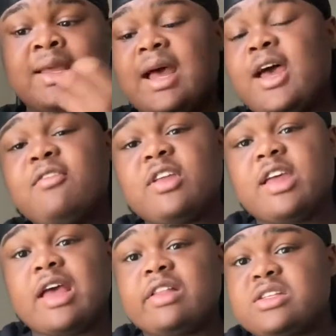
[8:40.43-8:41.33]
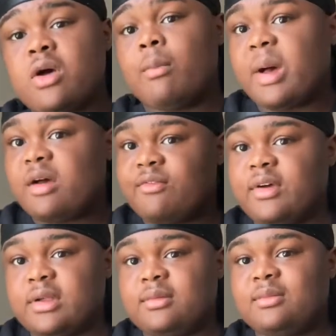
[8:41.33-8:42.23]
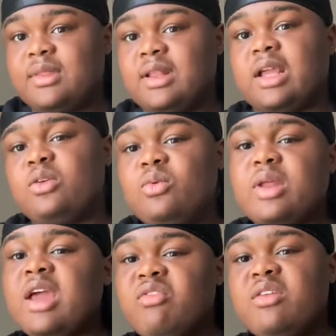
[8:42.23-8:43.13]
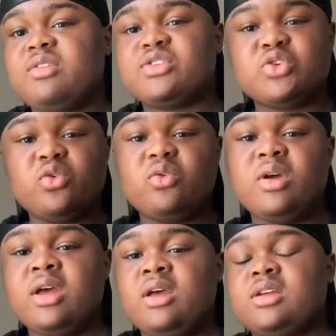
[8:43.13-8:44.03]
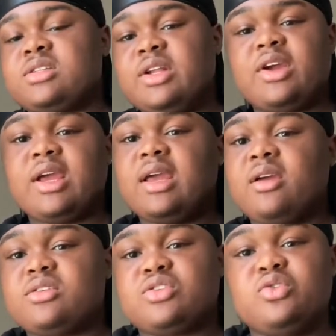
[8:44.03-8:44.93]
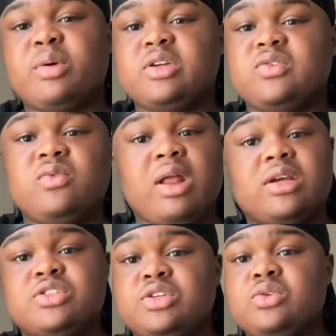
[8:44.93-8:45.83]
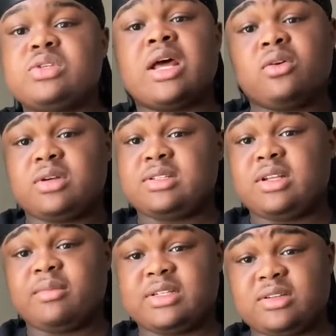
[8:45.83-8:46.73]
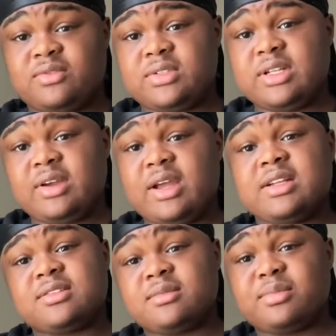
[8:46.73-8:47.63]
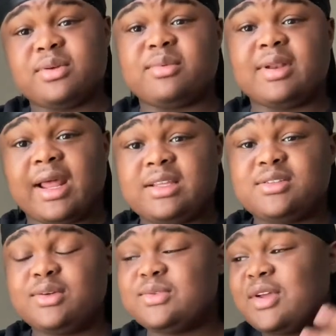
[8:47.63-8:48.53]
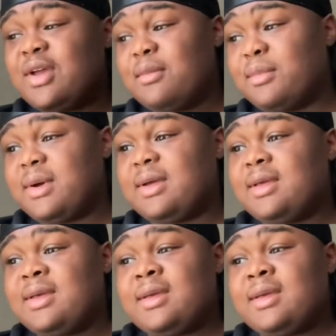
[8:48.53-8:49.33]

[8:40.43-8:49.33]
I have to have this on my foot. Like, every sneakerhead, shoe person, if you like shoes, I don't consider myself a sneakerhead, I just like shoes. But